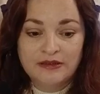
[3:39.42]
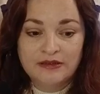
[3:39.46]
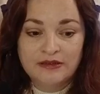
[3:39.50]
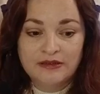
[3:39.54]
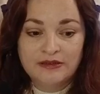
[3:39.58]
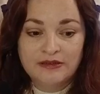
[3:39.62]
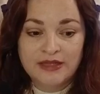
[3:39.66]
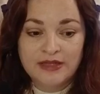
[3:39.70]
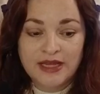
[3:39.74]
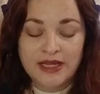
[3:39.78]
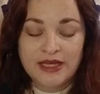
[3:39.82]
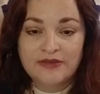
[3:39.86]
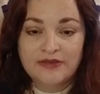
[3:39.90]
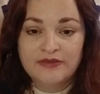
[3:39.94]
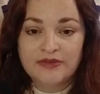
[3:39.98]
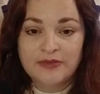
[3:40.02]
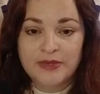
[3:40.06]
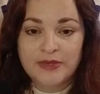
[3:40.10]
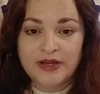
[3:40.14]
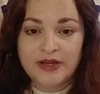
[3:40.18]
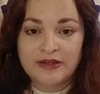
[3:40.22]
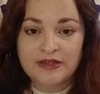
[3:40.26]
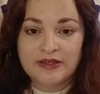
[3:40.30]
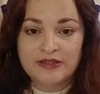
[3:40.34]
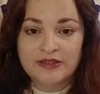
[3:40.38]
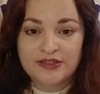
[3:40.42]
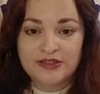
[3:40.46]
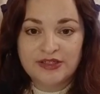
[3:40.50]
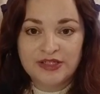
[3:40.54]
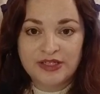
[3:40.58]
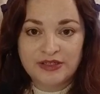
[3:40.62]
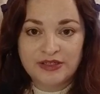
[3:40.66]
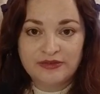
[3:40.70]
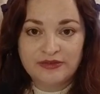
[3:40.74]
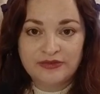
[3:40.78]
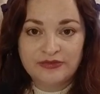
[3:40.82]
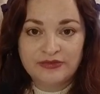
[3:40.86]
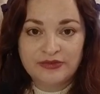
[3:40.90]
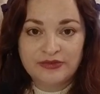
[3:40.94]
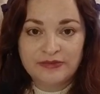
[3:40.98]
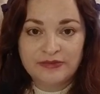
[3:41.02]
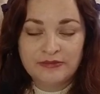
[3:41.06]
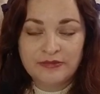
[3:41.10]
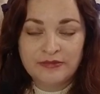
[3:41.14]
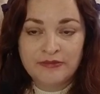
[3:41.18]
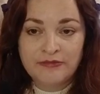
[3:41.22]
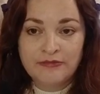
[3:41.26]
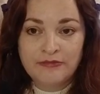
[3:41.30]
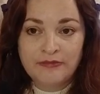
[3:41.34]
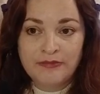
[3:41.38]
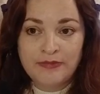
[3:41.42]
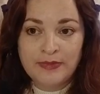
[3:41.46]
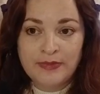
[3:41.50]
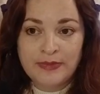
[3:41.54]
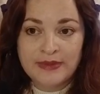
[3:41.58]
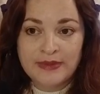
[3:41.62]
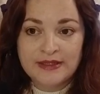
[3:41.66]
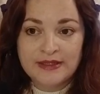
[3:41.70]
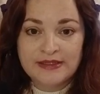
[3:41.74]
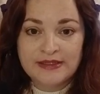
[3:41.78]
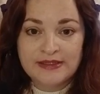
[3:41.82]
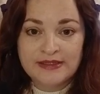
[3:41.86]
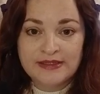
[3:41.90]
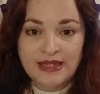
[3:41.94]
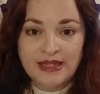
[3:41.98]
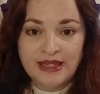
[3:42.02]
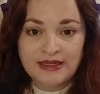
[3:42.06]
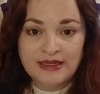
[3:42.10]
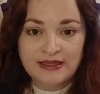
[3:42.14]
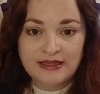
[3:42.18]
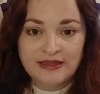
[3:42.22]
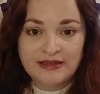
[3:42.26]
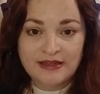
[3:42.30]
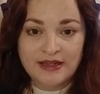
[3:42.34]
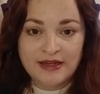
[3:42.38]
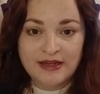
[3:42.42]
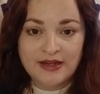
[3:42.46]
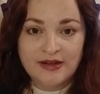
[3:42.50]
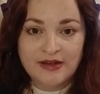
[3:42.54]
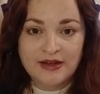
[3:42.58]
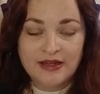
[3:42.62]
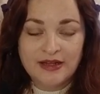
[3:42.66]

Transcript: Native American chief standing there,